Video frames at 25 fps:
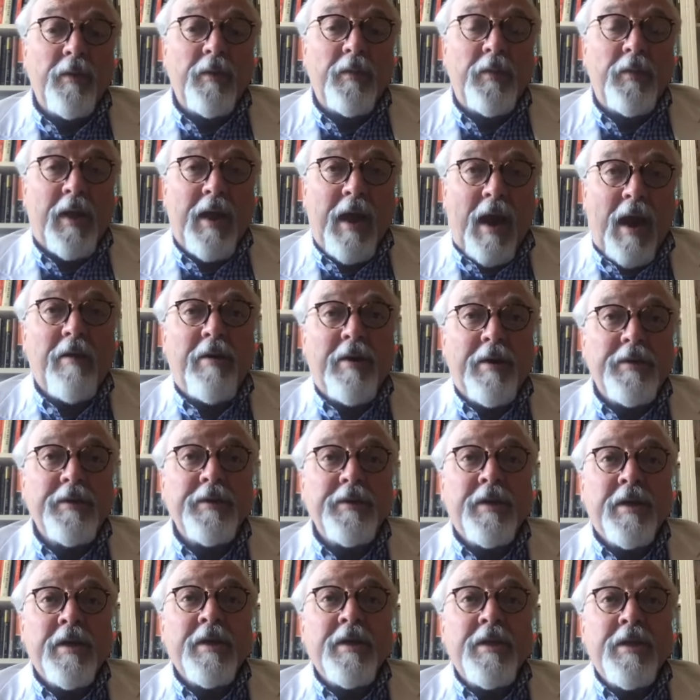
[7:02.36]

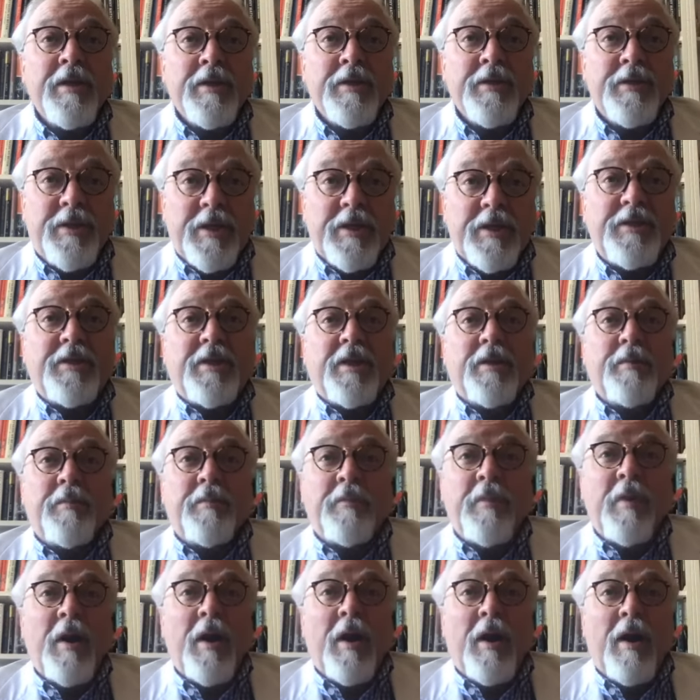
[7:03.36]
current
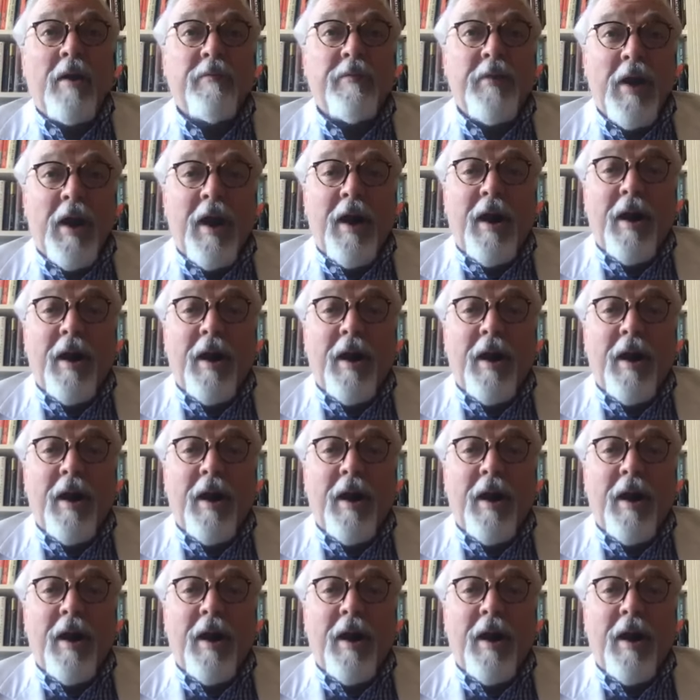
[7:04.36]
system of car